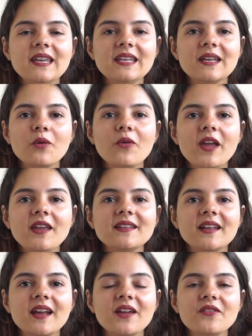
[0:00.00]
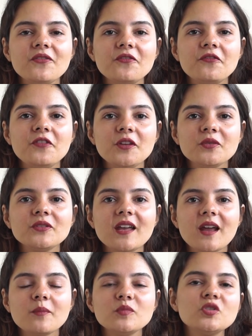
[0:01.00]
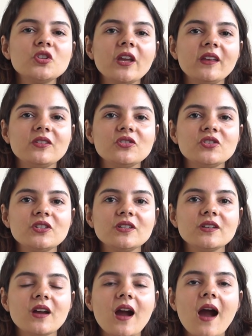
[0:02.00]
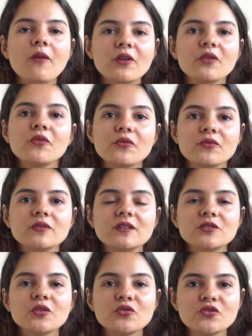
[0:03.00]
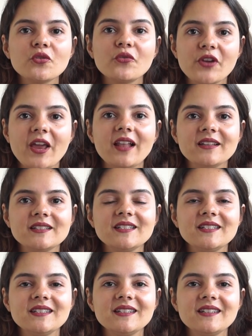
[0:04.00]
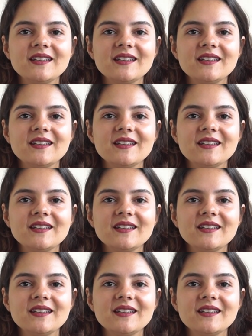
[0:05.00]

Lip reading: in a way that I feel that I'm changing our social reality.